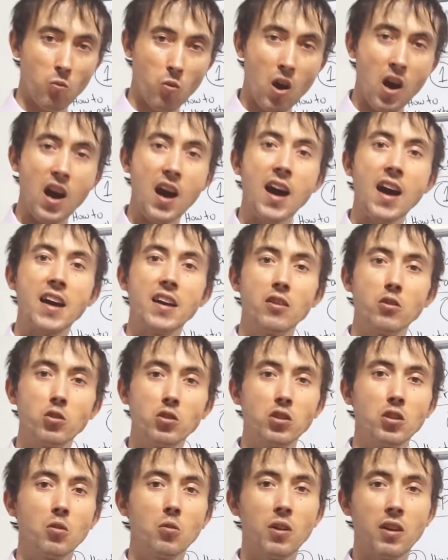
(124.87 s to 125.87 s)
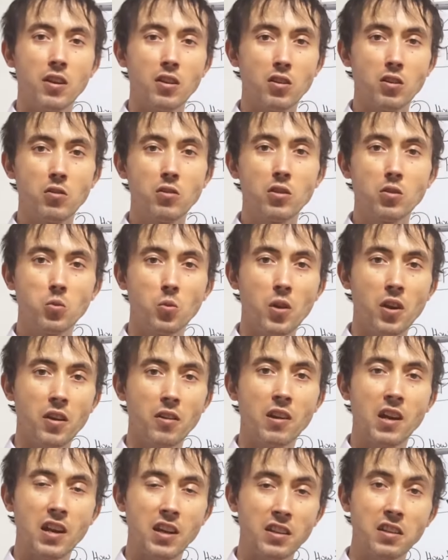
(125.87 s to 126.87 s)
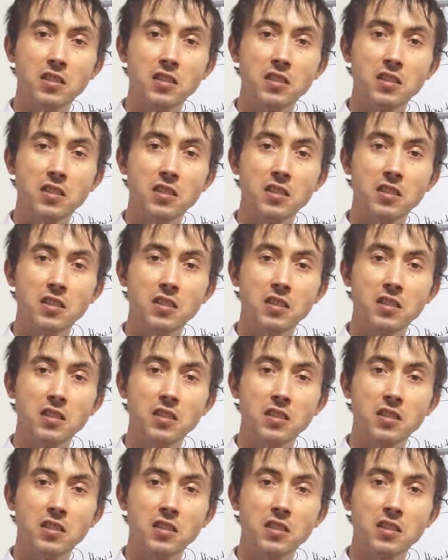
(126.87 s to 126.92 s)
why you still want to do this workaround,